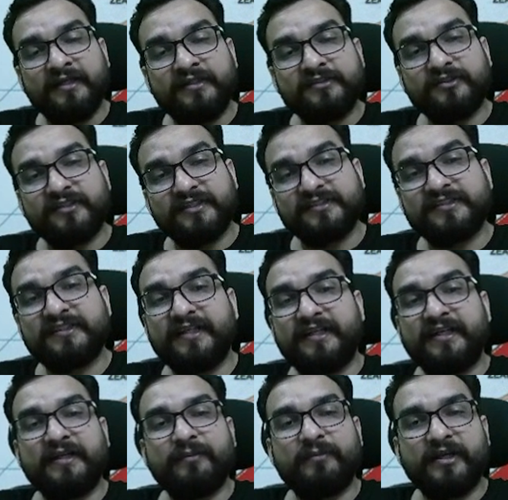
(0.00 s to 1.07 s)
So this is
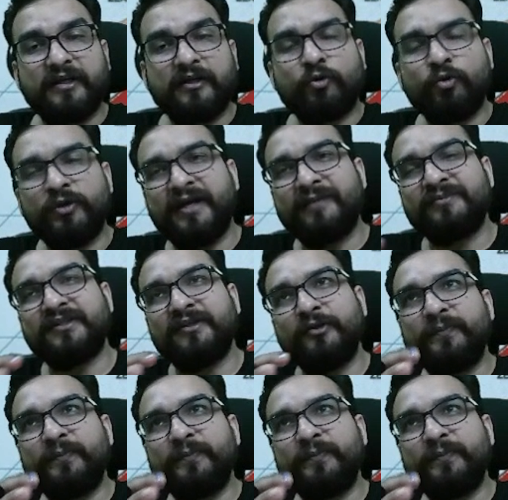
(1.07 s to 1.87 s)
Latin America. Koi aap se